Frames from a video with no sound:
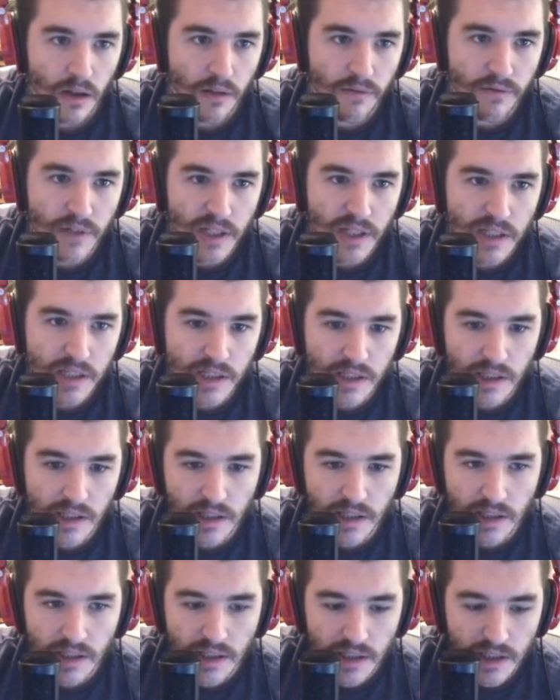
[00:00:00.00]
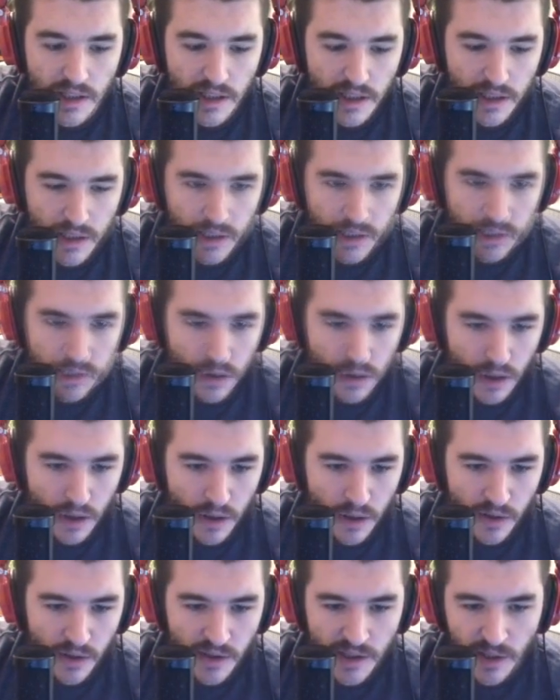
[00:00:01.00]
featured this deck. Yeah,
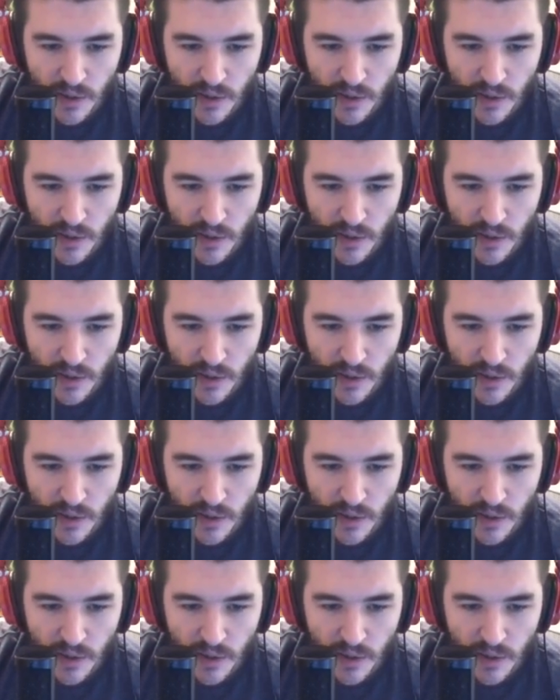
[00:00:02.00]
it's got